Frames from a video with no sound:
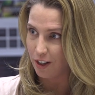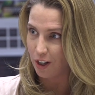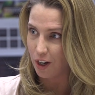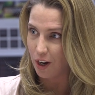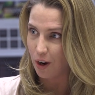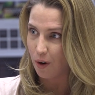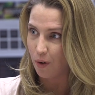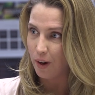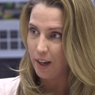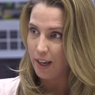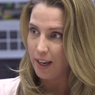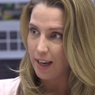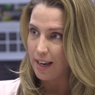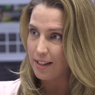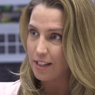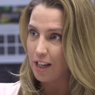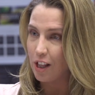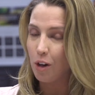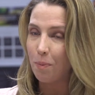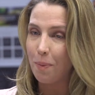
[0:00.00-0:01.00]
You know,
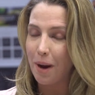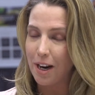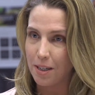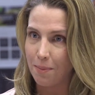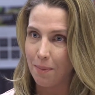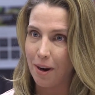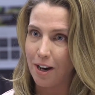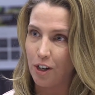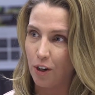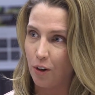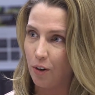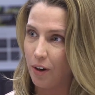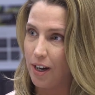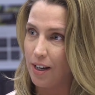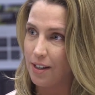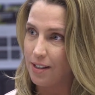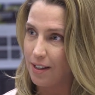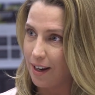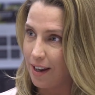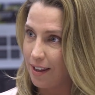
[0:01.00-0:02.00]
as I look back to my
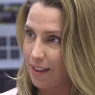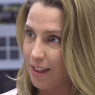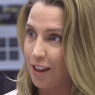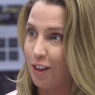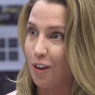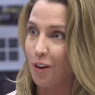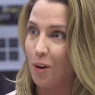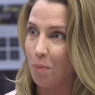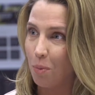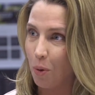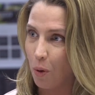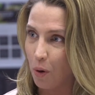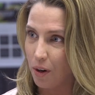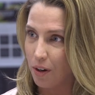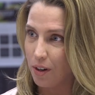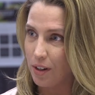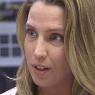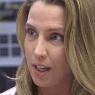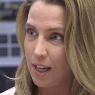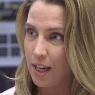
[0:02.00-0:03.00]
degrees, and I think they're
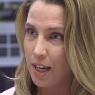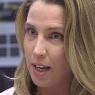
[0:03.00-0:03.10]
important,